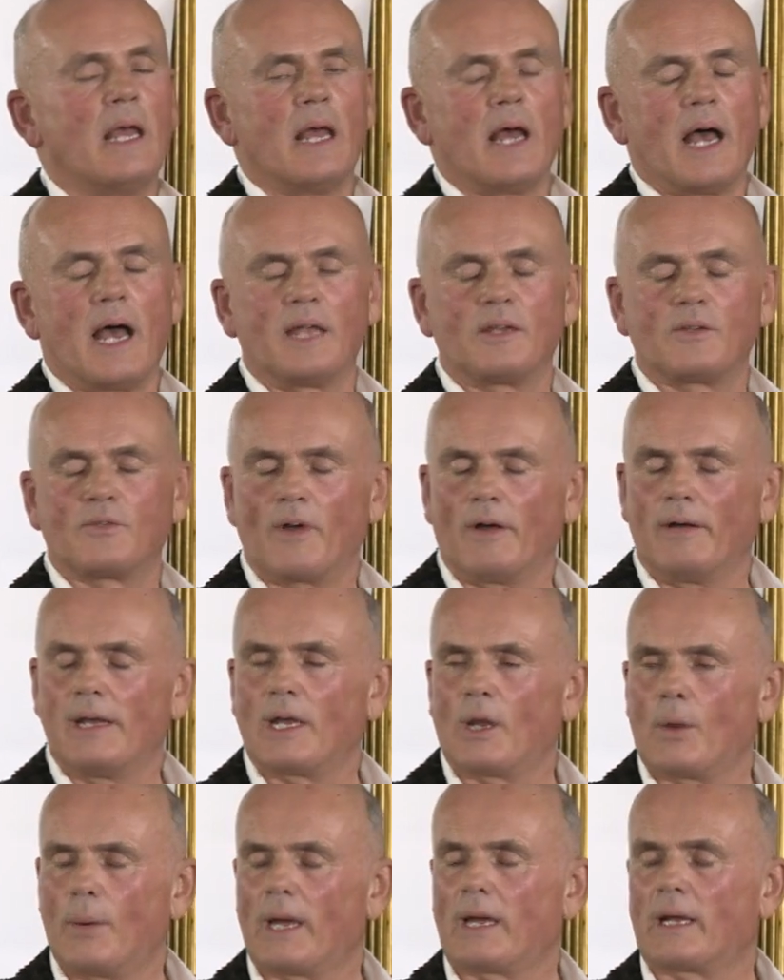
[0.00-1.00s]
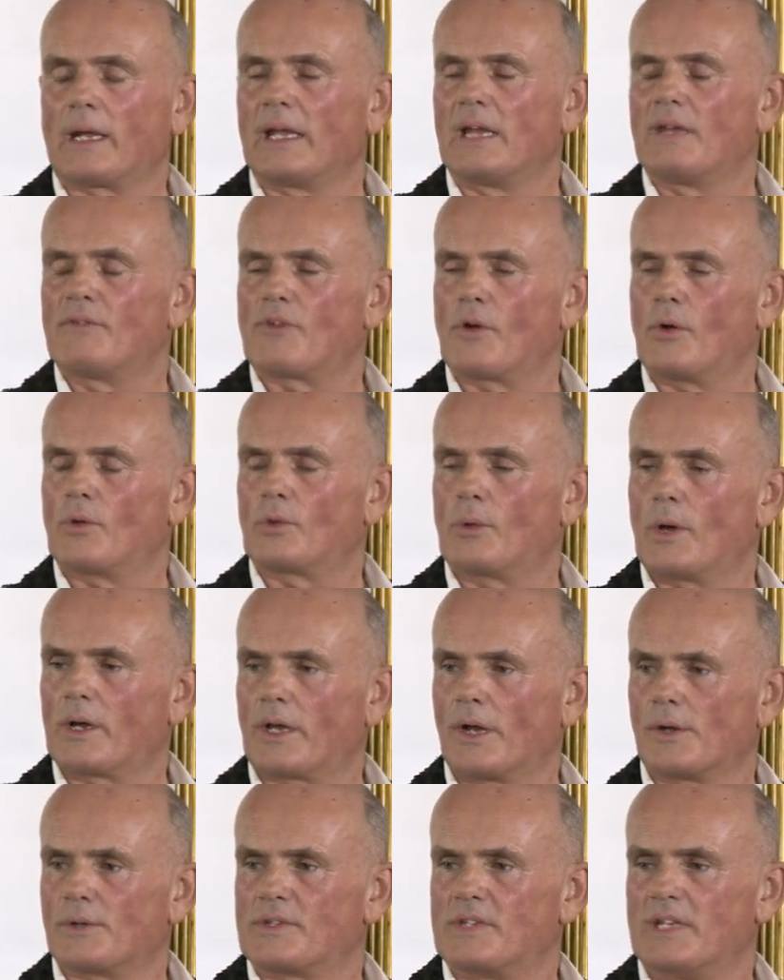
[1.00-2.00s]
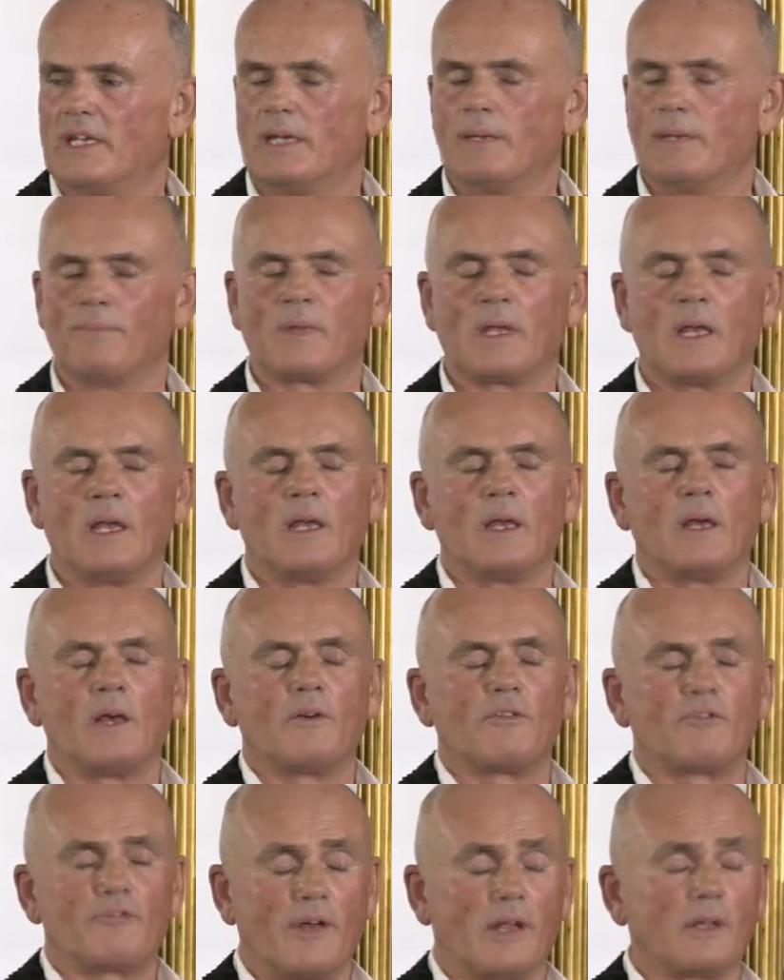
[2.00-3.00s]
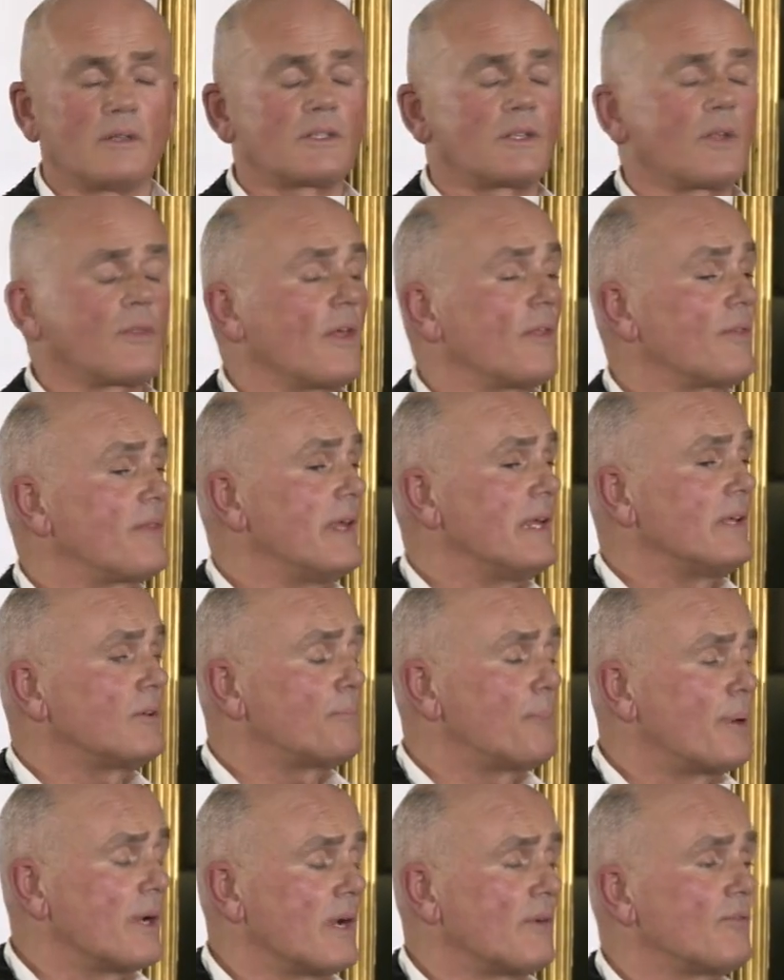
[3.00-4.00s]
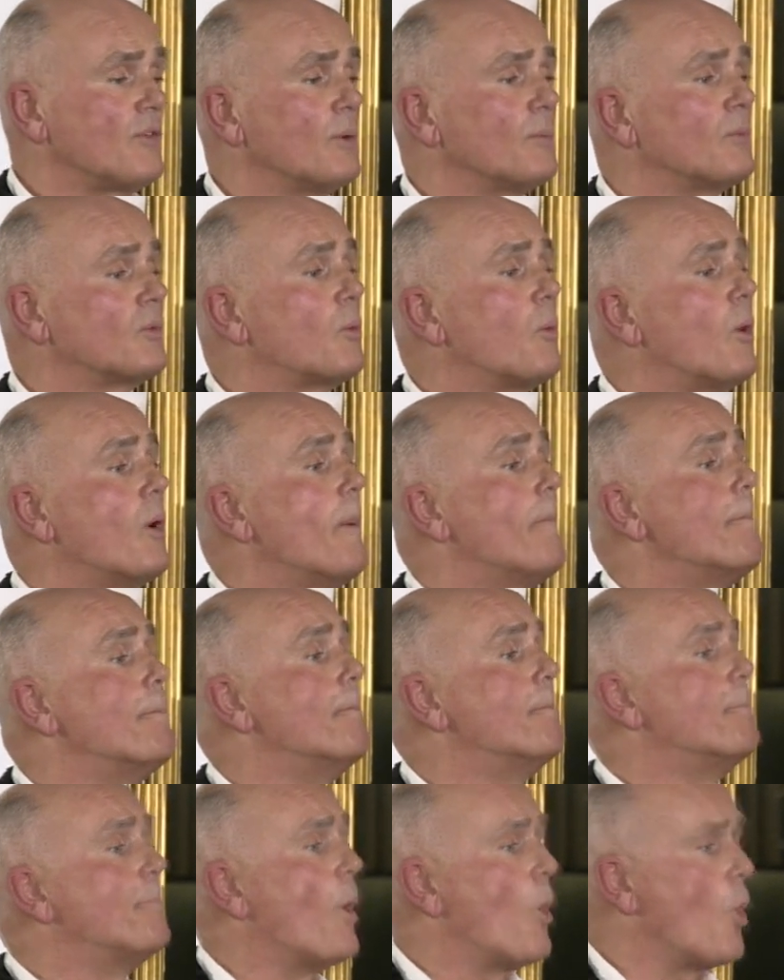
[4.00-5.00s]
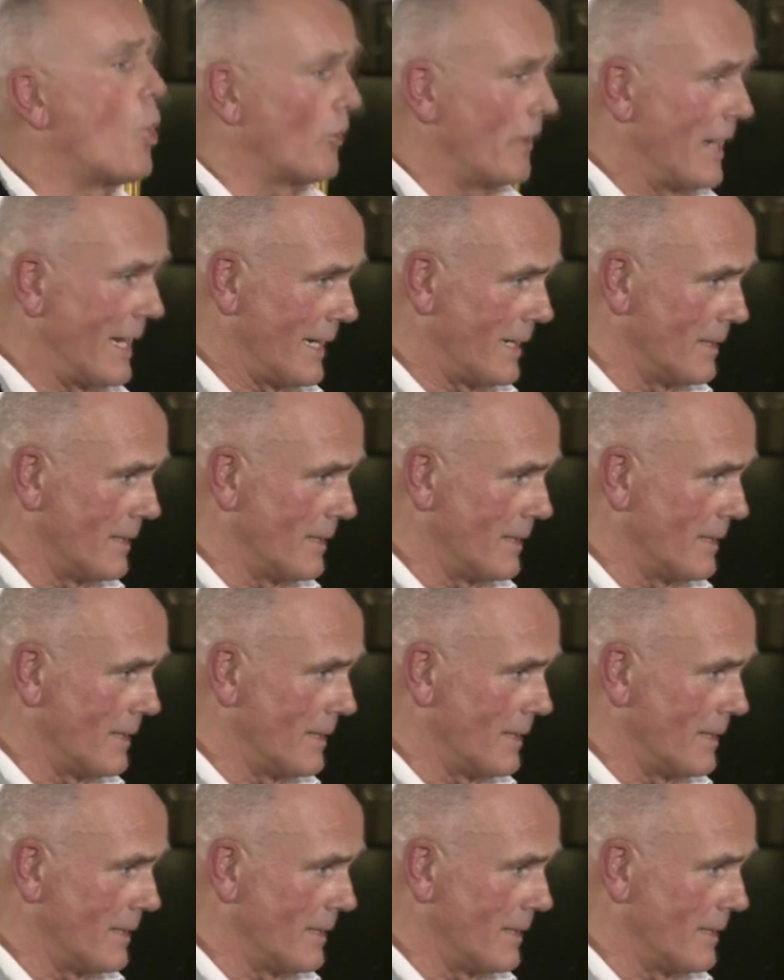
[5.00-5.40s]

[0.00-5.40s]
And very quickly, Francois Coty felt that these perfumes were boring.